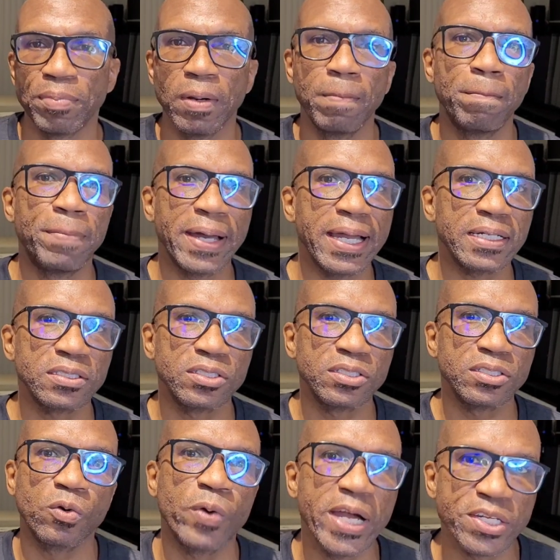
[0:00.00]
But back
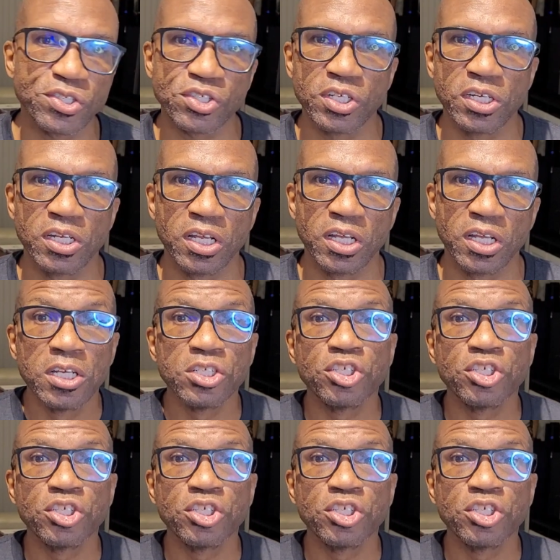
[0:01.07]
to the question,